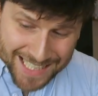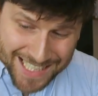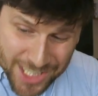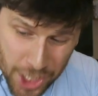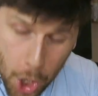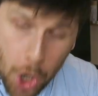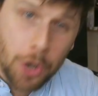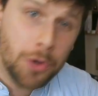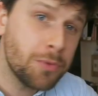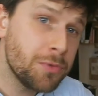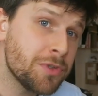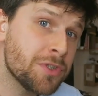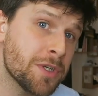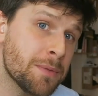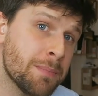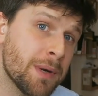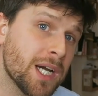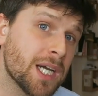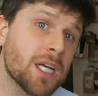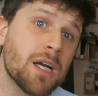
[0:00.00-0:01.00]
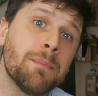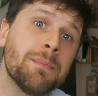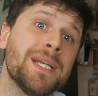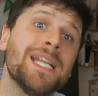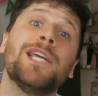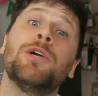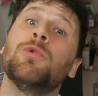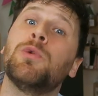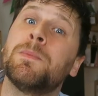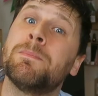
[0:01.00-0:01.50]
is owned by a
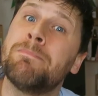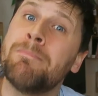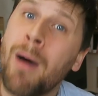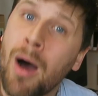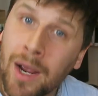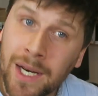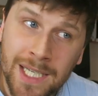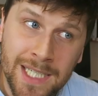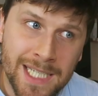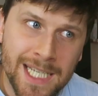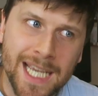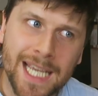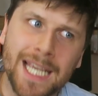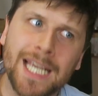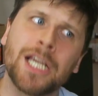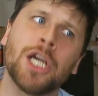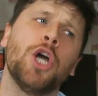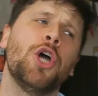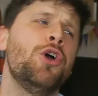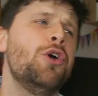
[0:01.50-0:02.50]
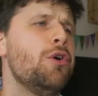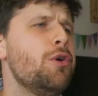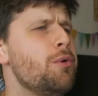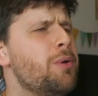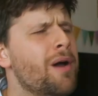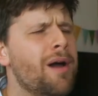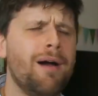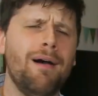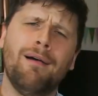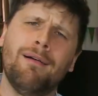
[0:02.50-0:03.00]
company called MindGeek,
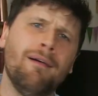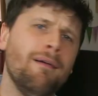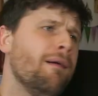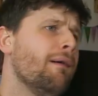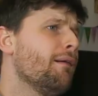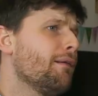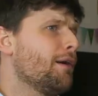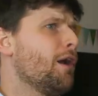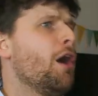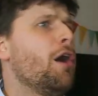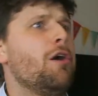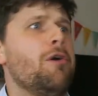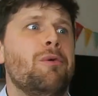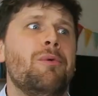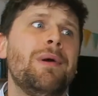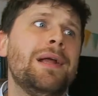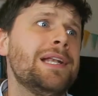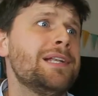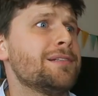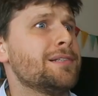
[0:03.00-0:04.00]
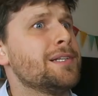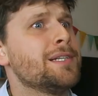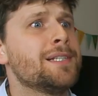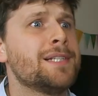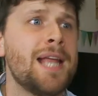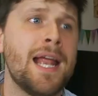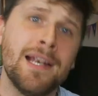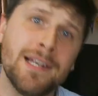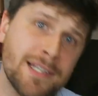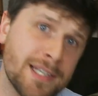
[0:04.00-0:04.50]
who
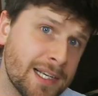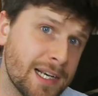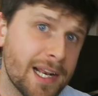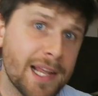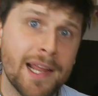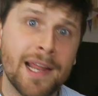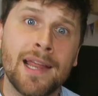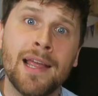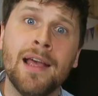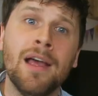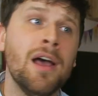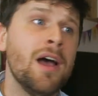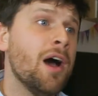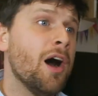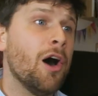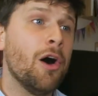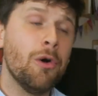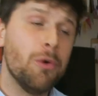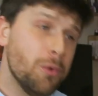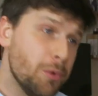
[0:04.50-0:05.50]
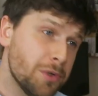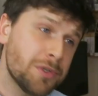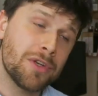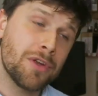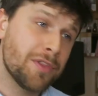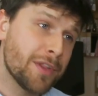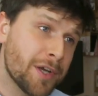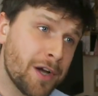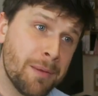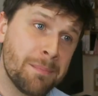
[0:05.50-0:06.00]
coincidentally are
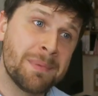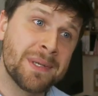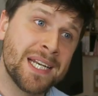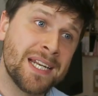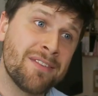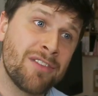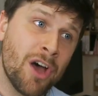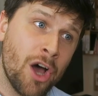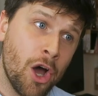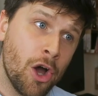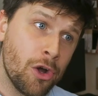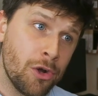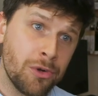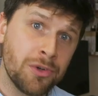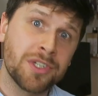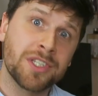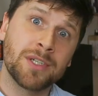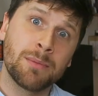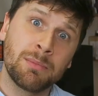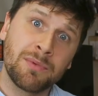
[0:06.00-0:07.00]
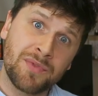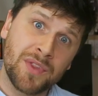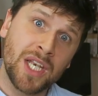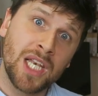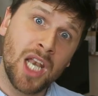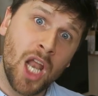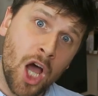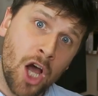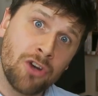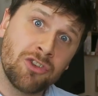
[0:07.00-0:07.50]
also the company that own some of
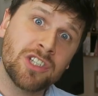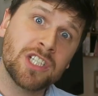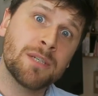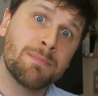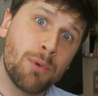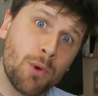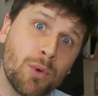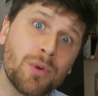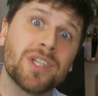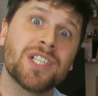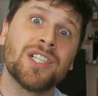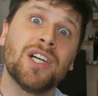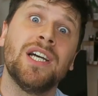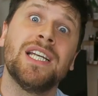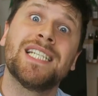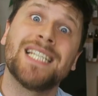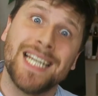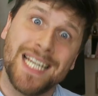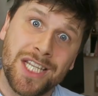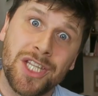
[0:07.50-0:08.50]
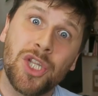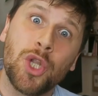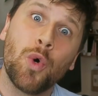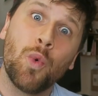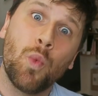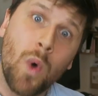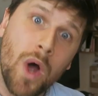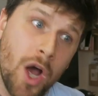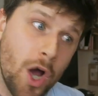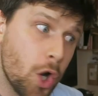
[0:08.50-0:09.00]
the largest porn sites in
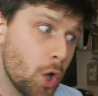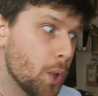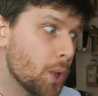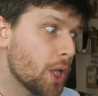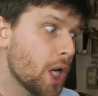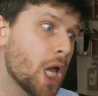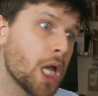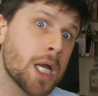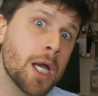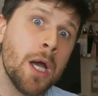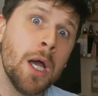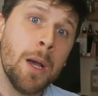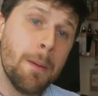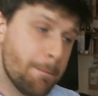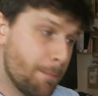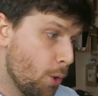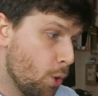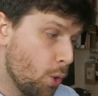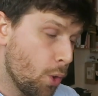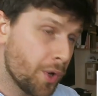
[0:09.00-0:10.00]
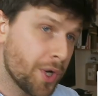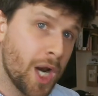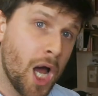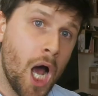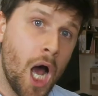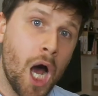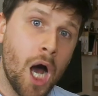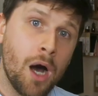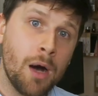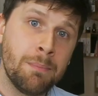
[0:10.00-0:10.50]
the world, like
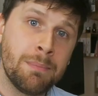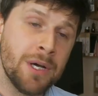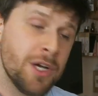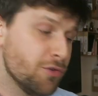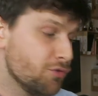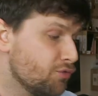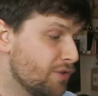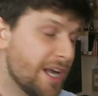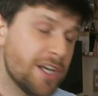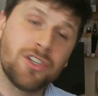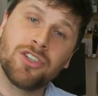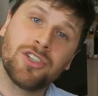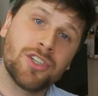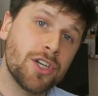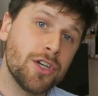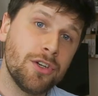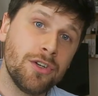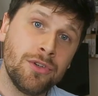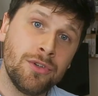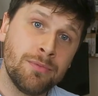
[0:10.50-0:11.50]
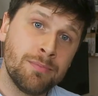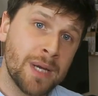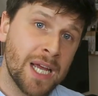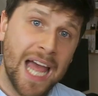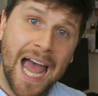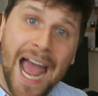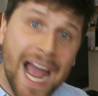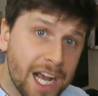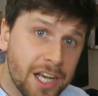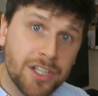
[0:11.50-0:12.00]
Pornhub, RedTube,
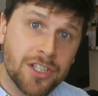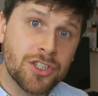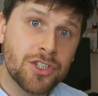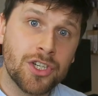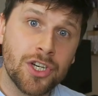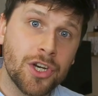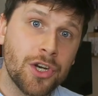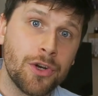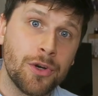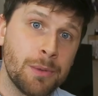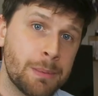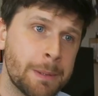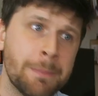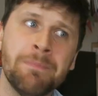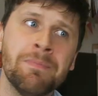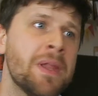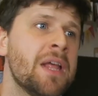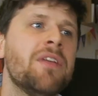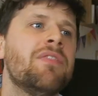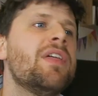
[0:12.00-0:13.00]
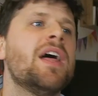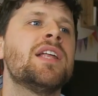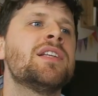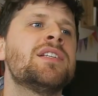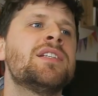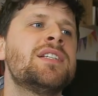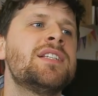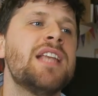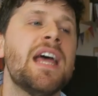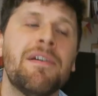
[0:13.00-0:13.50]
XTube.
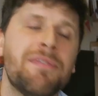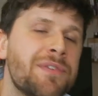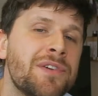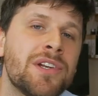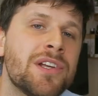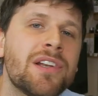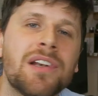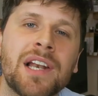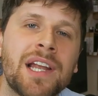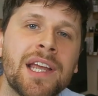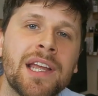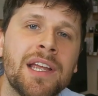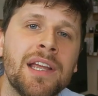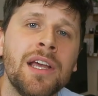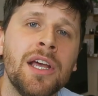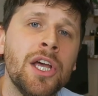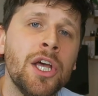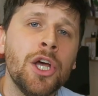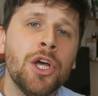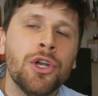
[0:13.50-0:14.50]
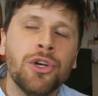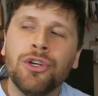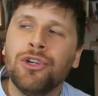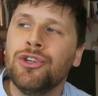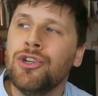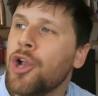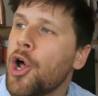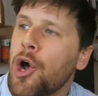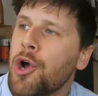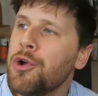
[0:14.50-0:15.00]
There's definitely
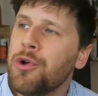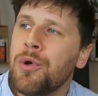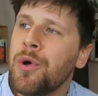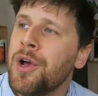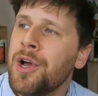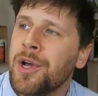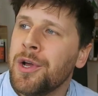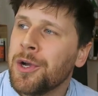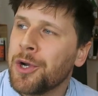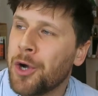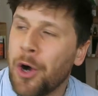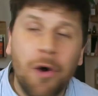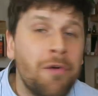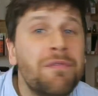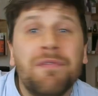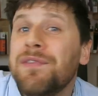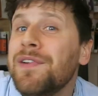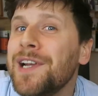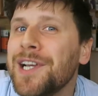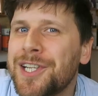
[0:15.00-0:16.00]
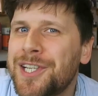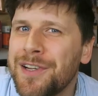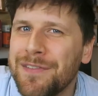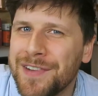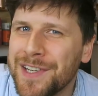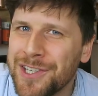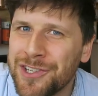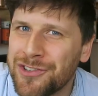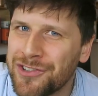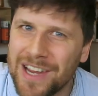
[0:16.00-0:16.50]
no
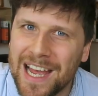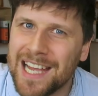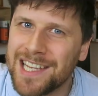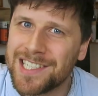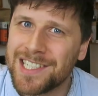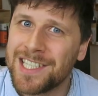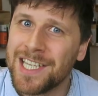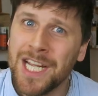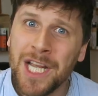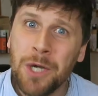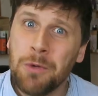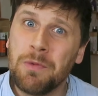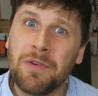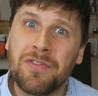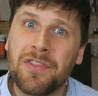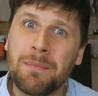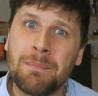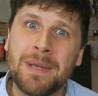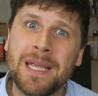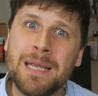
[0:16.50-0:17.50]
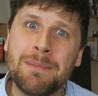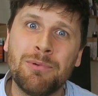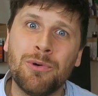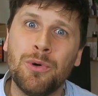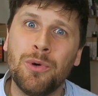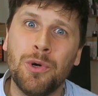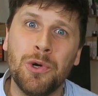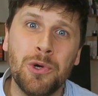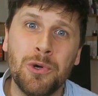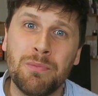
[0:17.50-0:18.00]
conflict of interest with the
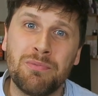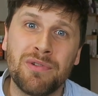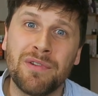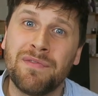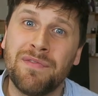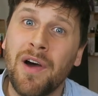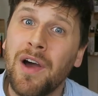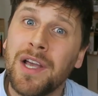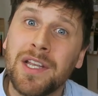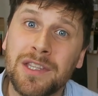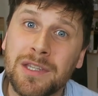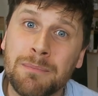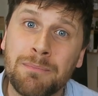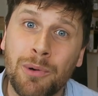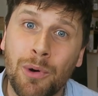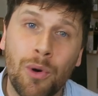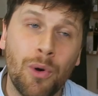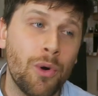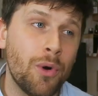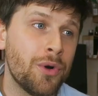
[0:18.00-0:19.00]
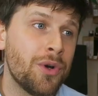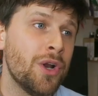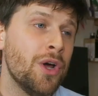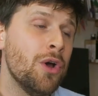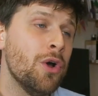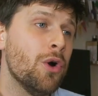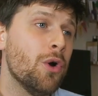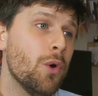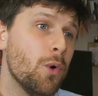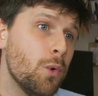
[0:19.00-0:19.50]
people who provide the
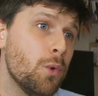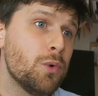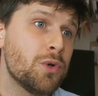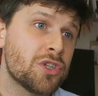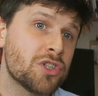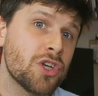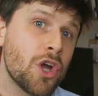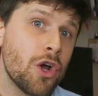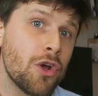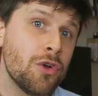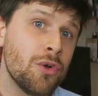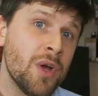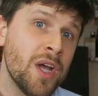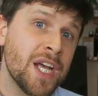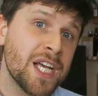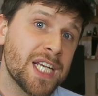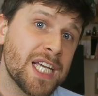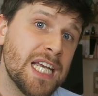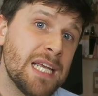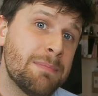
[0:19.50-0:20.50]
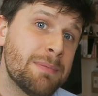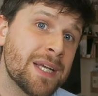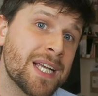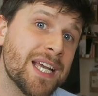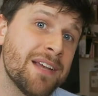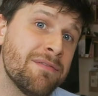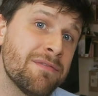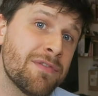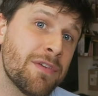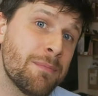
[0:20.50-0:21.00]
porn also
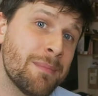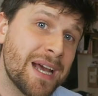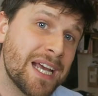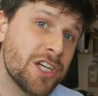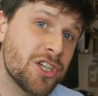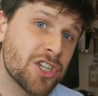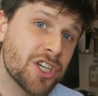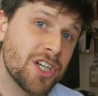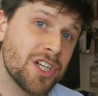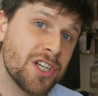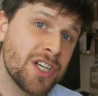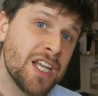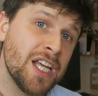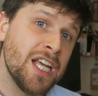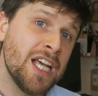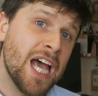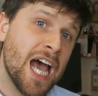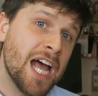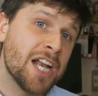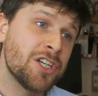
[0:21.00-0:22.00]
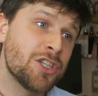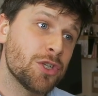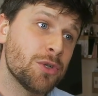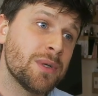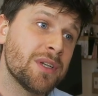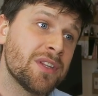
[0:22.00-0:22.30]
keeping information and